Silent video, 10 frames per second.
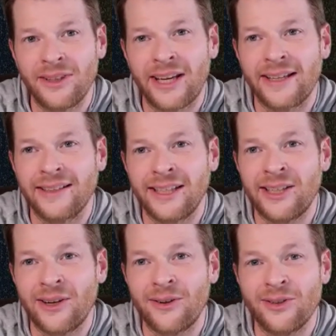Like,
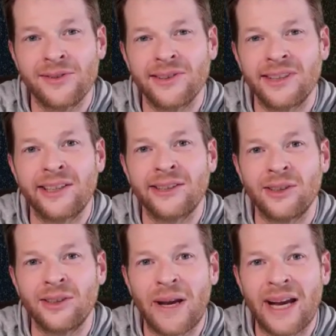you're the leader,
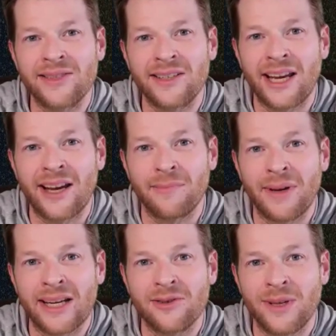you pass it down to
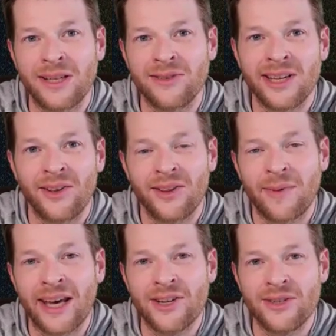management, you tell
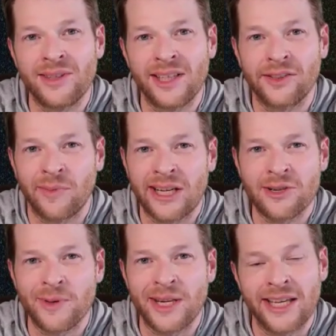them how to do things,
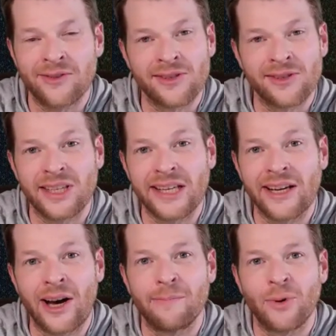management handles
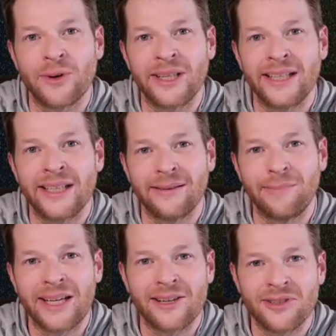the onboarding and
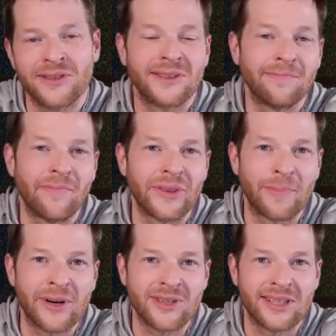making sure
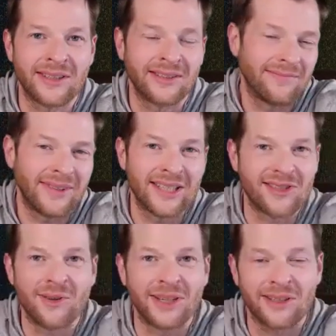the person
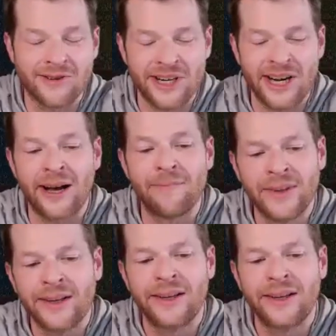is doing their job.